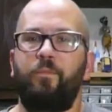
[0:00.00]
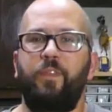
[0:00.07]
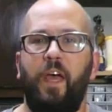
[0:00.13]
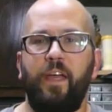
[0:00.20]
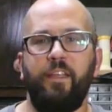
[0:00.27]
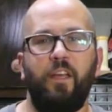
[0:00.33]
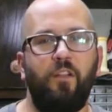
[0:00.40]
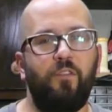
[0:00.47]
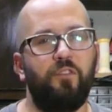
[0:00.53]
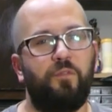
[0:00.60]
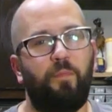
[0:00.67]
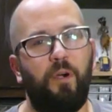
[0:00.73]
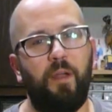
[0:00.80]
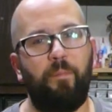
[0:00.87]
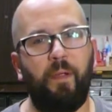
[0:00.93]
That yellow
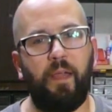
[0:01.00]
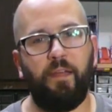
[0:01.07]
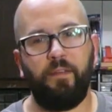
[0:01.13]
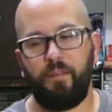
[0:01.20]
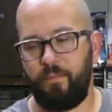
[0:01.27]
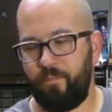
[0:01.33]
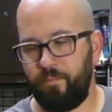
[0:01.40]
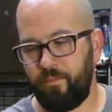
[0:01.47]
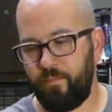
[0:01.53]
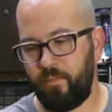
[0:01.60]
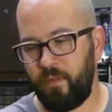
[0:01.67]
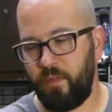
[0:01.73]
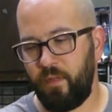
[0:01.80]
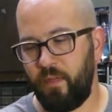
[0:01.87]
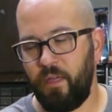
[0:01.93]
spray paint,
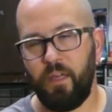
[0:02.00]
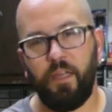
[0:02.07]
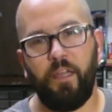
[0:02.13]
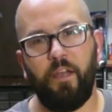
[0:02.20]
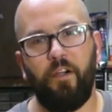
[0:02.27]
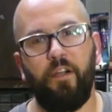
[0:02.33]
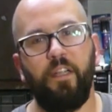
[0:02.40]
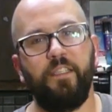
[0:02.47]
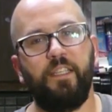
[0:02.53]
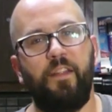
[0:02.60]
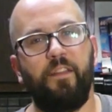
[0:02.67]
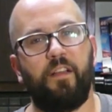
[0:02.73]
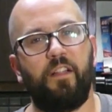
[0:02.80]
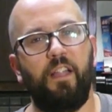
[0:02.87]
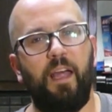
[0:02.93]
here it is
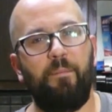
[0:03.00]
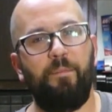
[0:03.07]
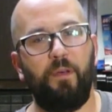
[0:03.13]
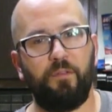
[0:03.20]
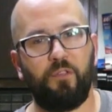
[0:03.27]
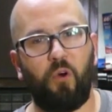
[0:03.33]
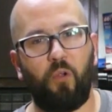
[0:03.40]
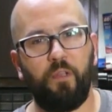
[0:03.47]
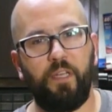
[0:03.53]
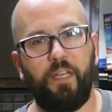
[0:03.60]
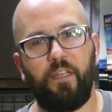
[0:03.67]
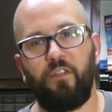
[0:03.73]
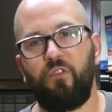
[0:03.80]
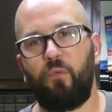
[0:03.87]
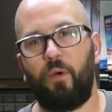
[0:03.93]
on the clamp that was holding
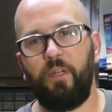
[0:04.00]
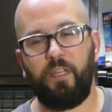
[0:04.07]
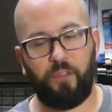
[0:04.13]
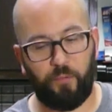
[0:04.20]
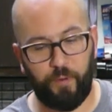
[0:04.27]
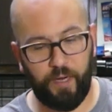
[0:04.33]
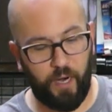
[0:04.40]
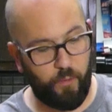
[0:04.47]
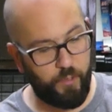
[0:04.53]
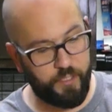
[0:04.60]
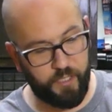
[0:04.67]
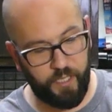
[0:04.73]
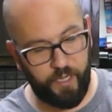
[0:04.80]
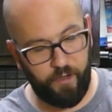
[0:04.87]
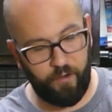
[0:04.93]
it 23
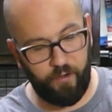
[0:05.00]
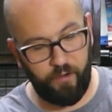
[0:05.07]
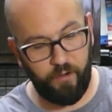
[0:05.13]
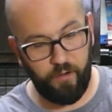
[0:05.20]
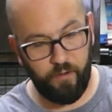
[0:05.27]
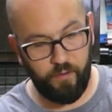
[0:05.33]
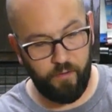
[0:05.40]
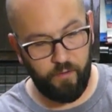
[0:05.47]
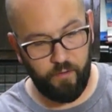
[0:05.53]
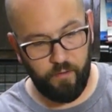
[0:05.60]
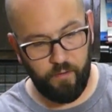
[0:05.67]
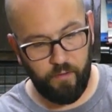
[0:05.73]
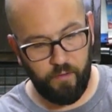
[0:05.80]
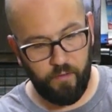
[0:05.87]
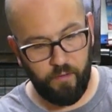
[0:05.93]
hours later,
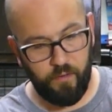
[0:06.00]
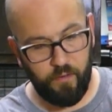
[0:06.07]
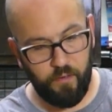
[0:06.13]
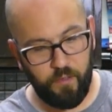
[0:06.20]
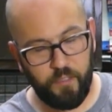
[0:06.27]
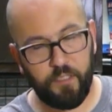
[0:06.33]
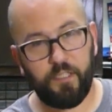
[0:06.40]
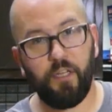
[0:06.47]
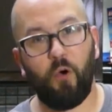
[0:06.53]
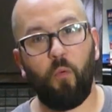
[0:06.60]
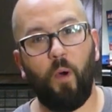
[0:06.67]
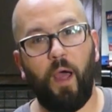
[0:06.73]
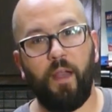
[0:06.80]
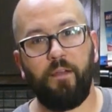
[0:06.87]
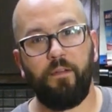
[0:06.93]
still
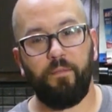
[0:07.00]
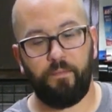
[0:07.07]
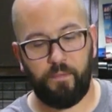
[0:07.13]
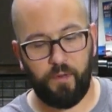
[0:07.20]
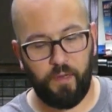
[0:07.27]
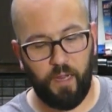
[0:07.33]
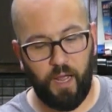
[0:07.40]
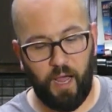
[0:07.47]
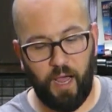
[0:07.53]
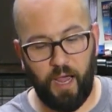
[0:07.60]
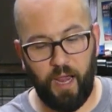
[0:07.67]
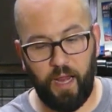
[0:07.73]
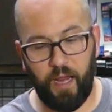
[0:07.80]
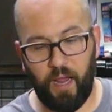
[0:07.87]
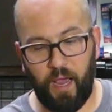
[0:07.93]
wet.
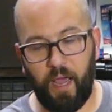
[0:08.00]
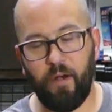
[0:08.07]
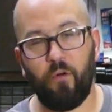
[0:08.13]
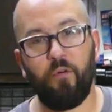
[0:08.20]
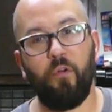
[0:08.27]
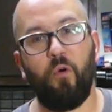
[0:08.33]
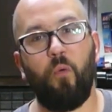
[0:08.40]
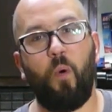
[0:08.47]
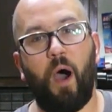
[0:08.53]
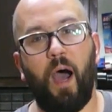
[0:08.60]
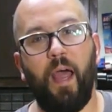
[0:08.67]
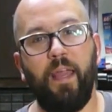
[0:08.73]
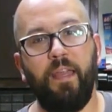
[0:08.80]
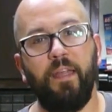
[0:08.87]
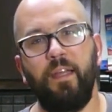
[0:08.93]
I don't know
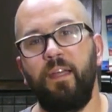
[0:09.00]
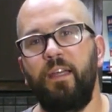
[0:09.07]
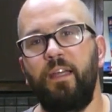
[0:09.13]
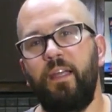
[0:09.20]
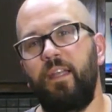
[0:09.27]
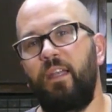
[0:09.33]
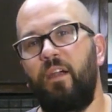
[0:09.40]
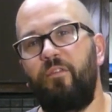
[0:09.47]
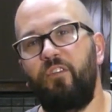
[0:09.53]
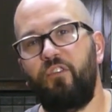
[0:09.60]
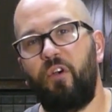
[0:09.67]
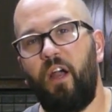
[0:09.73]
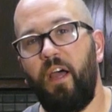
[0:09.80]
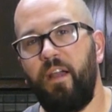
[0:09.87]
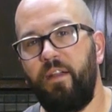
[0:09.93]
why, it never
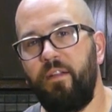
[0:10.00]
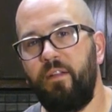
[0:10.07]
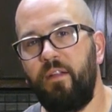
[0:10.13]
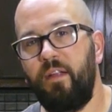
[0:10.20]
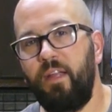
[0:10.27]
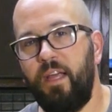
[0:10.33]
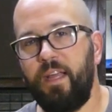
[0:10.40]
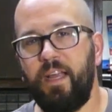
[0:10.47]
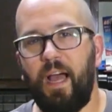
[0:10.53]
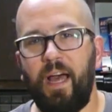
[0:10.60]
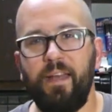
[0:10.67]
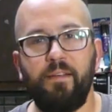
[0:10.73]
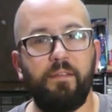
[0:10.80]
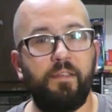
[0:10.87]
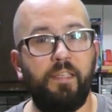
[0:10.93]
dried. It
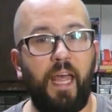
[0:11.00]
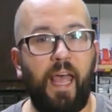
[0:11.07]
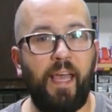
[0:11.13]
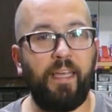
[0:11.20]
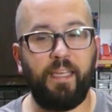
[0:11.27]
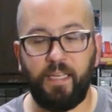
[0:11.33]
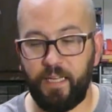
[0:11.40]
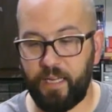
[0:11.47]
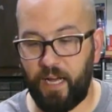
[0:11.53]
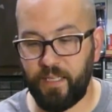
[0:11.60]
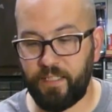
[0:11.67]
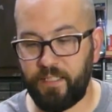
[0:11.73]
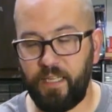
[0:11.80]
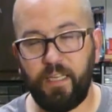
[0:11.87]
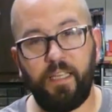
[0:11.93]
got tacky, it
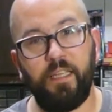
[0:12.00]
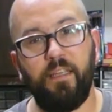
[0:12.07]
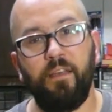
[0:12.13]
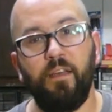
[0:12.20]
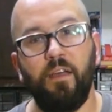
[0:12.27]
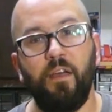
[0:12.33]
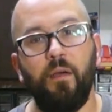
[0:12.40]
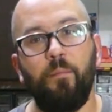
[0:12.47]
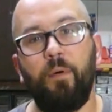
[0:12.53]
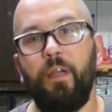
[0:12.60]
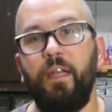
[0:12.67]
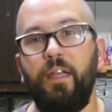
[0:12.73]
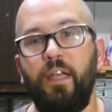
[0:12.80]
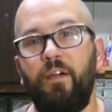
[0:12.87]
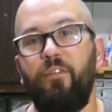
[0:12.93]
got sticky, but
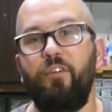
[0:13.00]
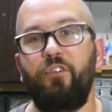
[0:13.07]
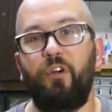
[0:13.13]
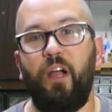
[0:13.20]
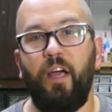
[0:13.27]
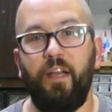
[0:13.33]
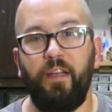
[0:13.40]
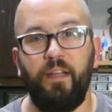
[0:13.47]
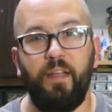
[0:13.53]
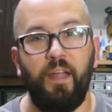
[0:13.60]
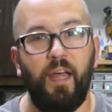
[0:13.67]
it never dried.